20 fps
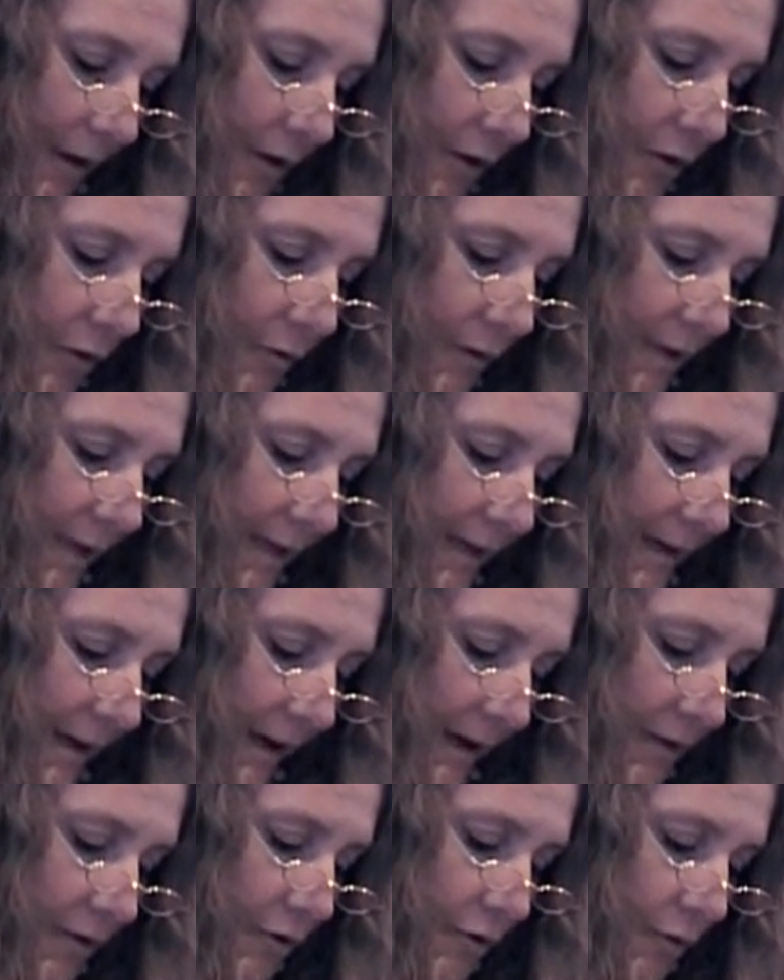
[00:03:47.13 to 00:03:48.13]
You needed
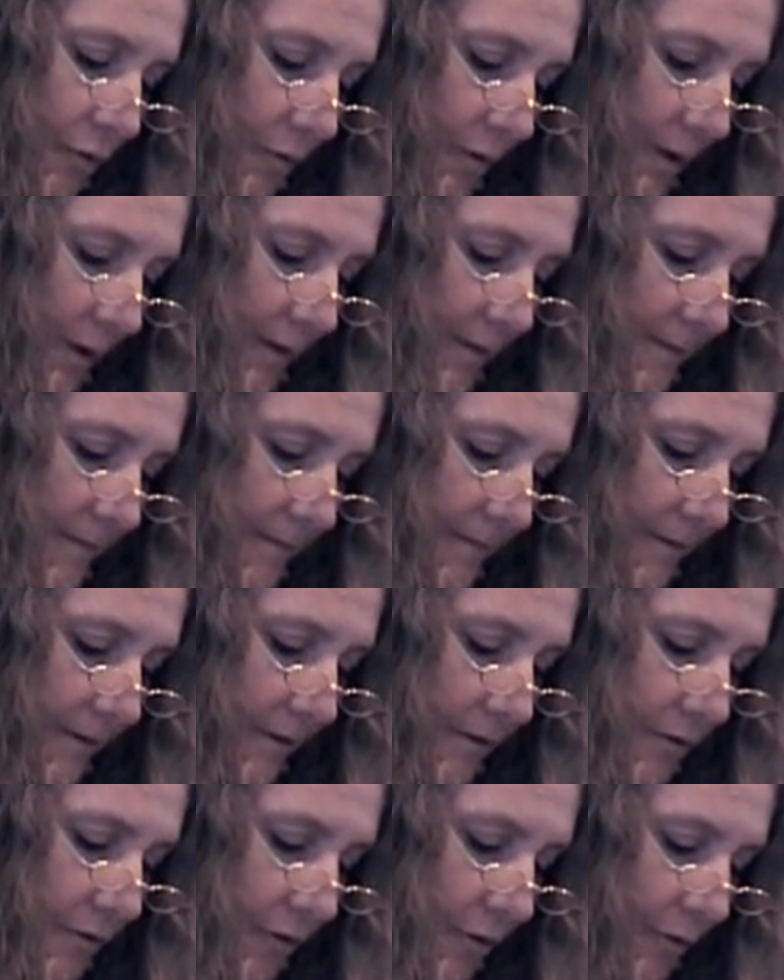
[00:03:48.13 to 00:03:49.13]
a tool
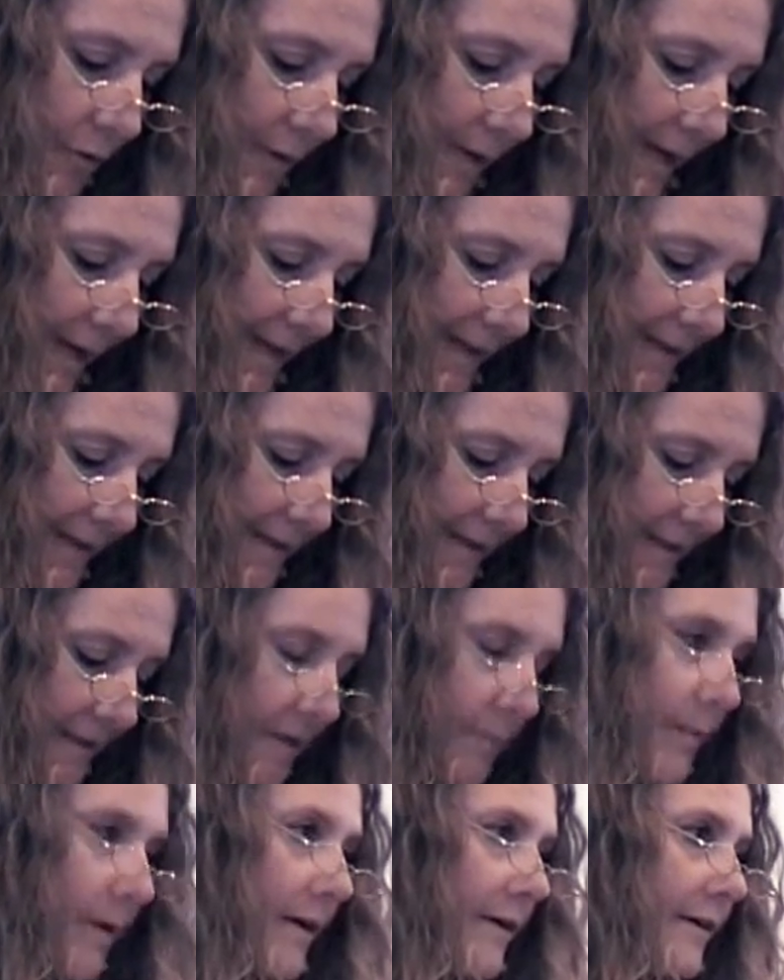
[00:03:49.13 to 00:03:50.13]
to create this
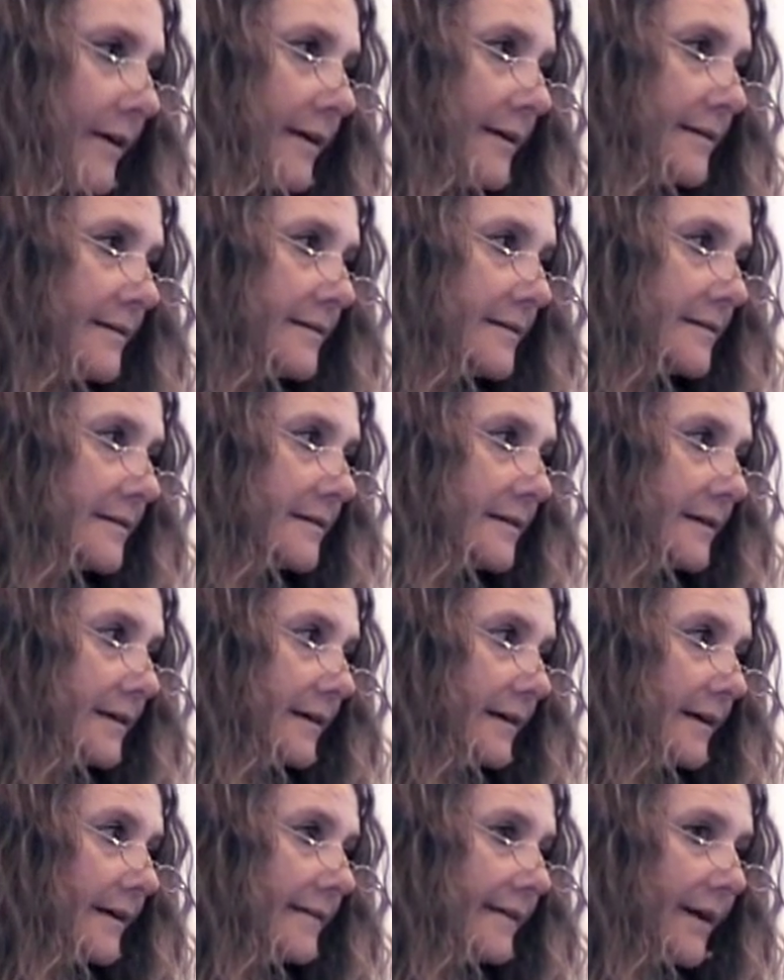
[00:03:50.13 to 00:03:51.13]
experience
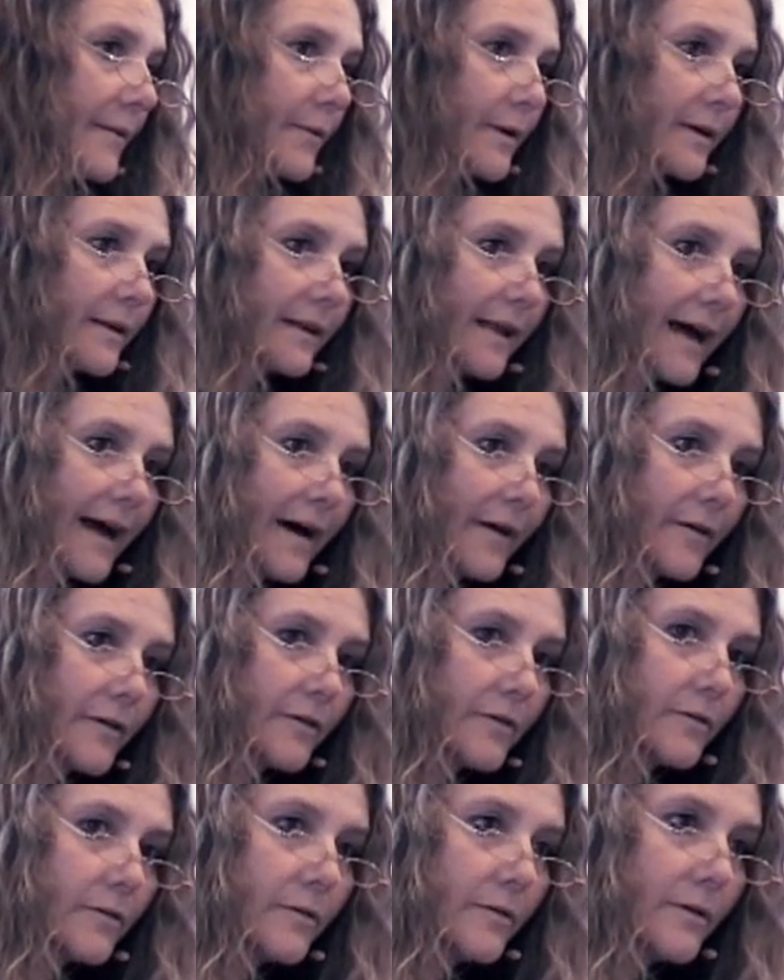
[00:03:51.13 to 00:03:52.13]
that would allow
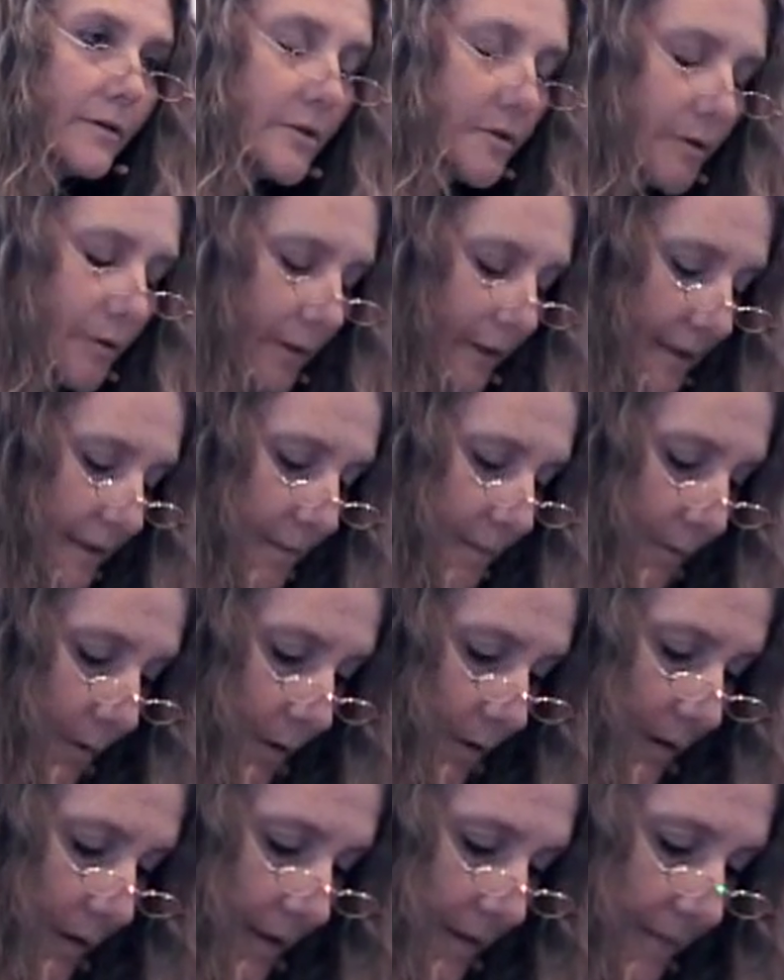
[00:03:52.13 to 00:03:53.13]
you to
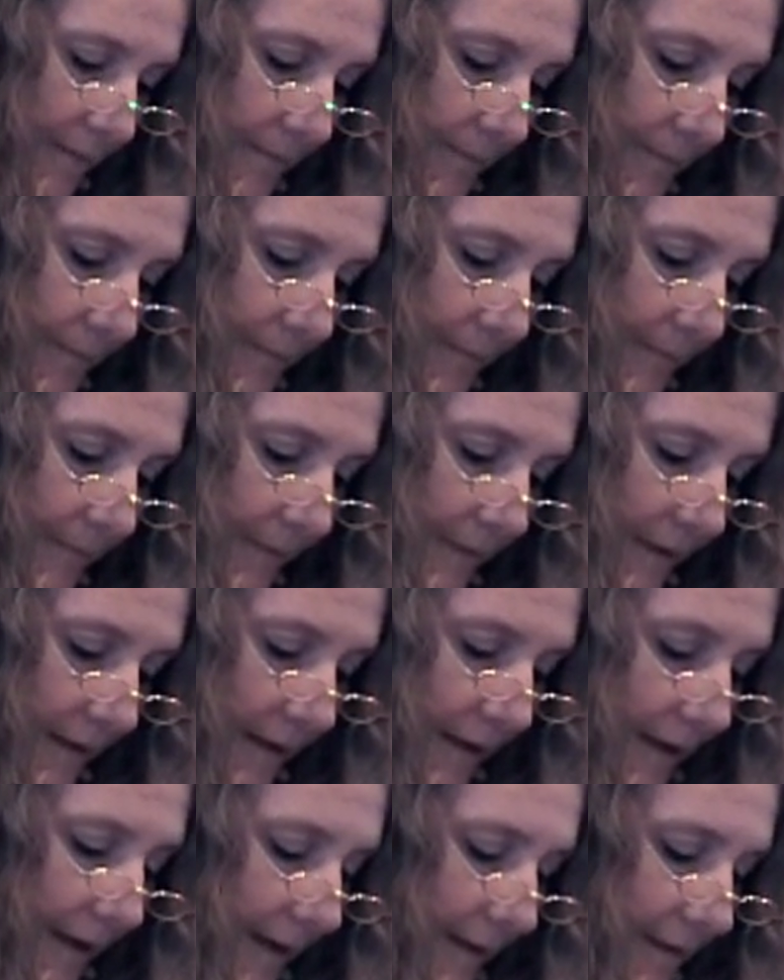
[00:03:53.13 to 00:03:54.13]
explore.
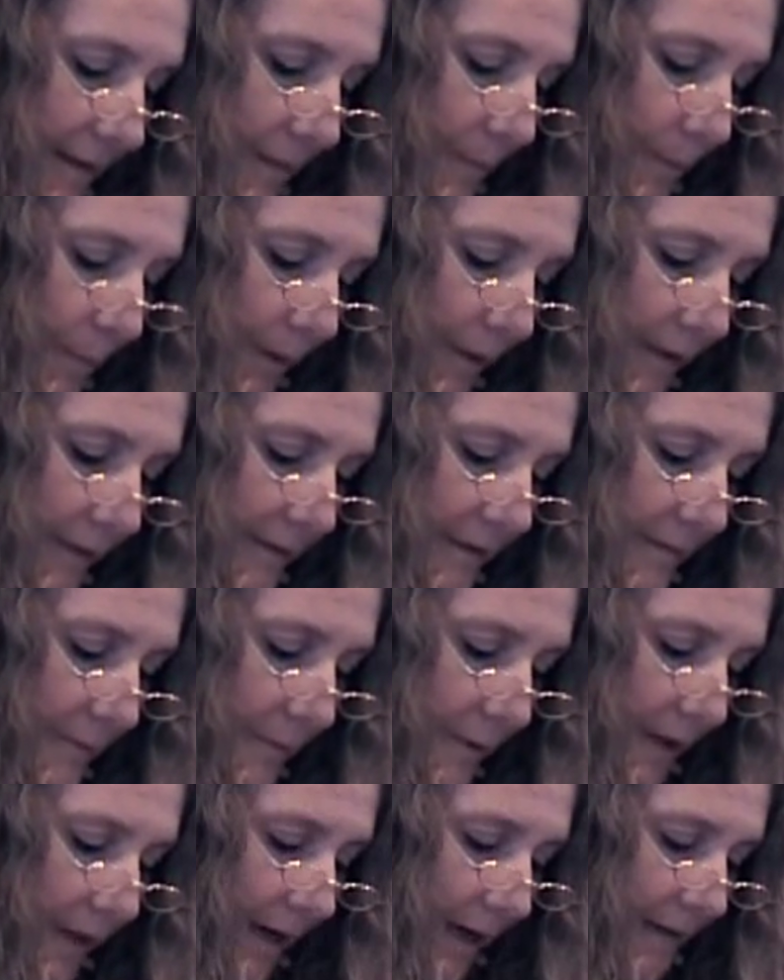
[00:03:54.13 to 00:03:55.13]
The building
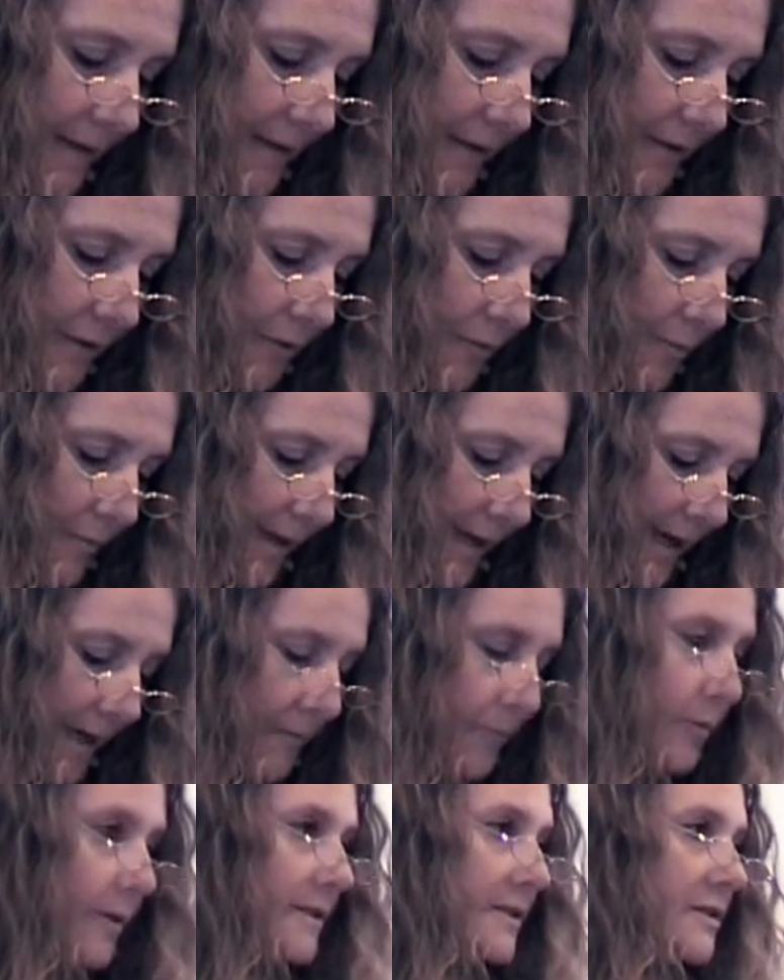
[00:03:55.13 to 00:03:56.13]
block that you
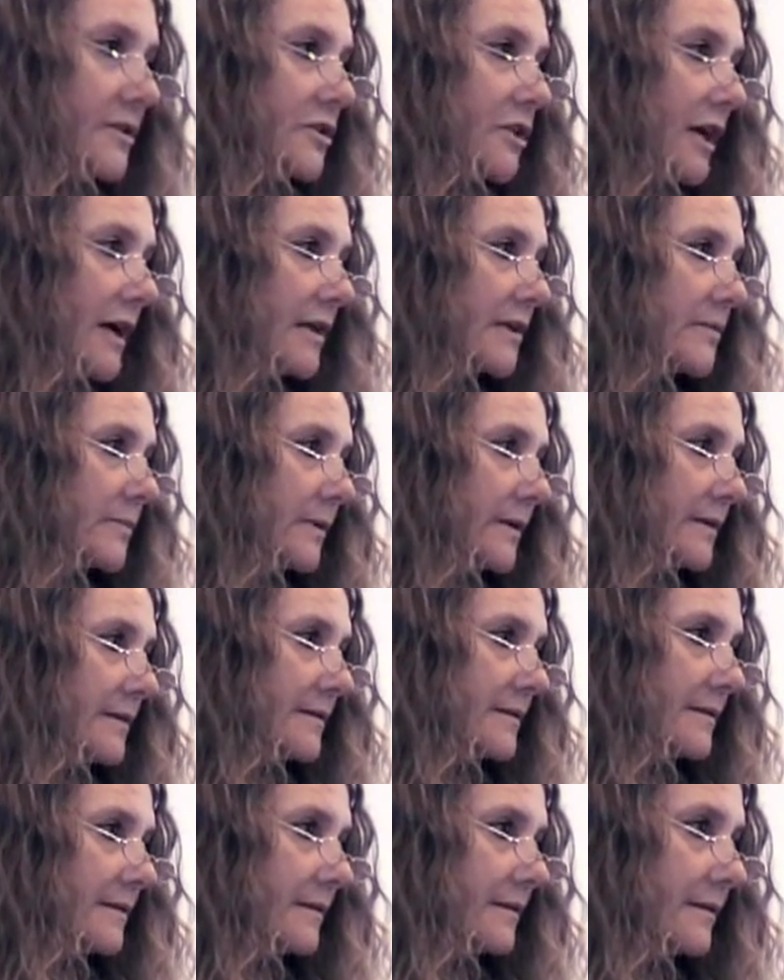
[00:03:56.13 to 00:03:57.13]
made was judgment
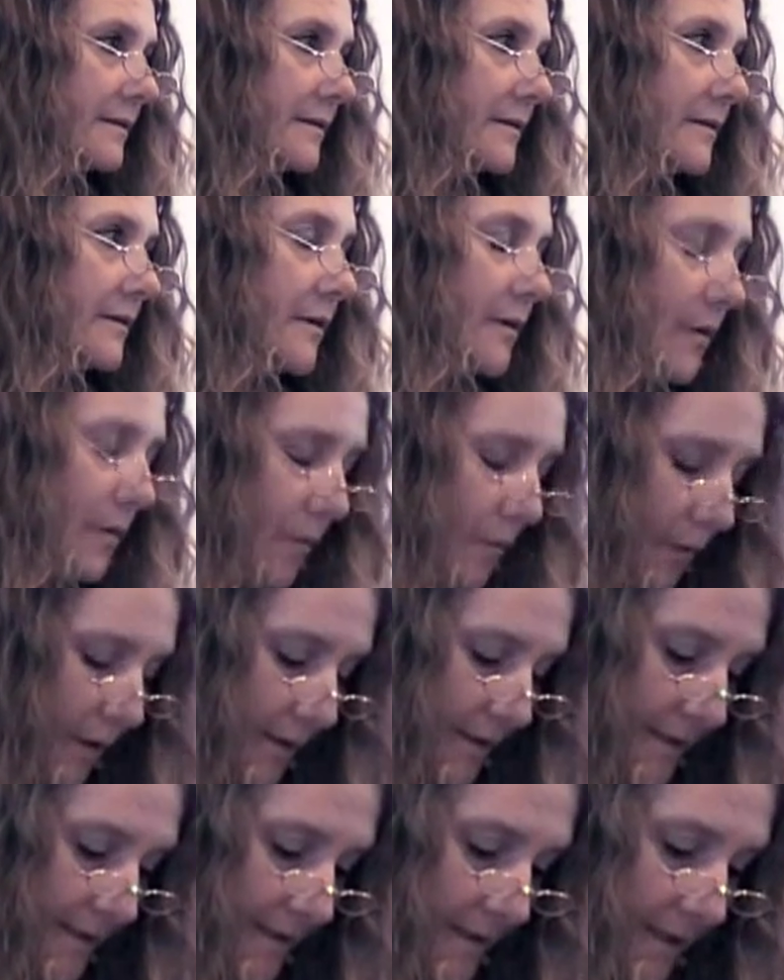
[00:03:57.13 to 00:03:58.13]
or
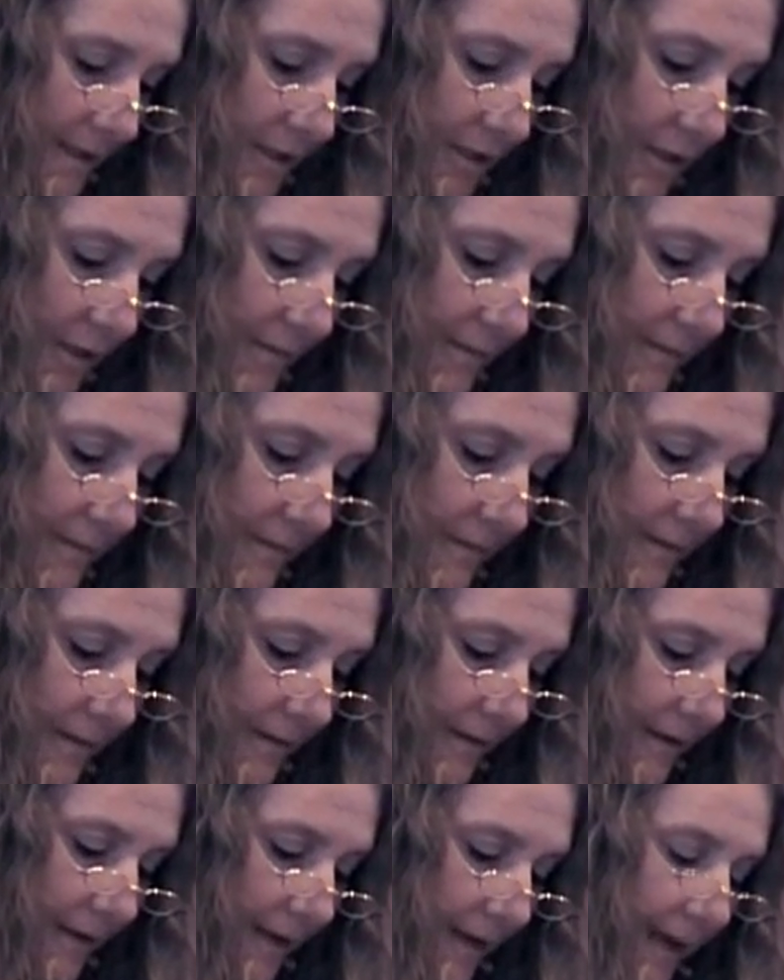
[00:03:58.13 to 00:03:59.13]
decision,
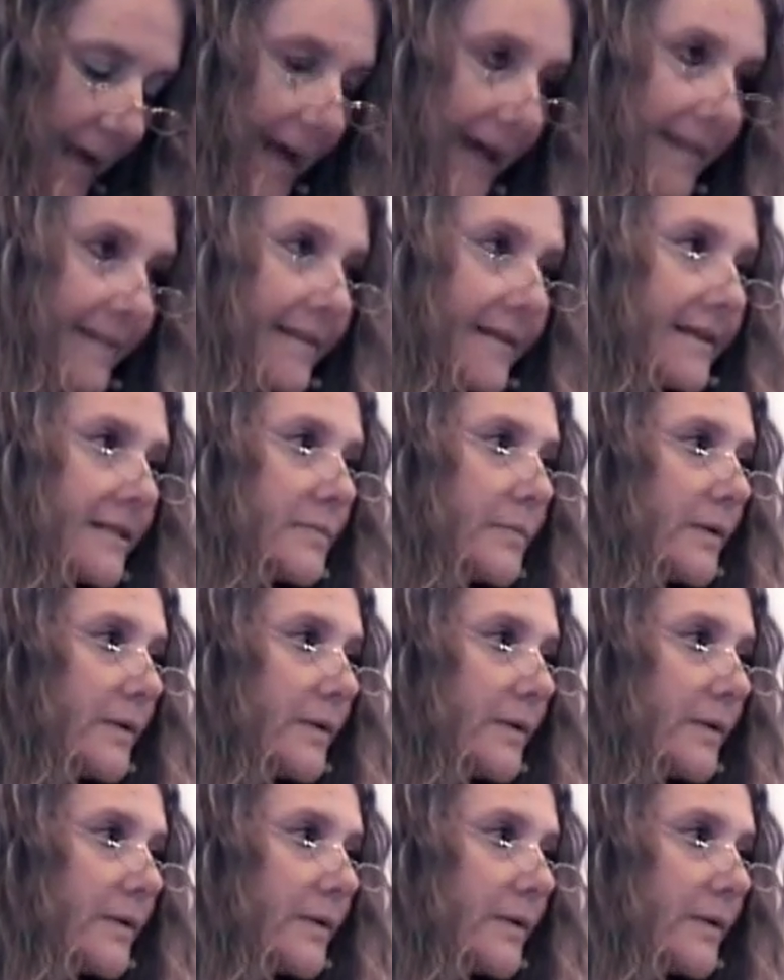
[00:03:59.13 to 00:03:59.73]
and this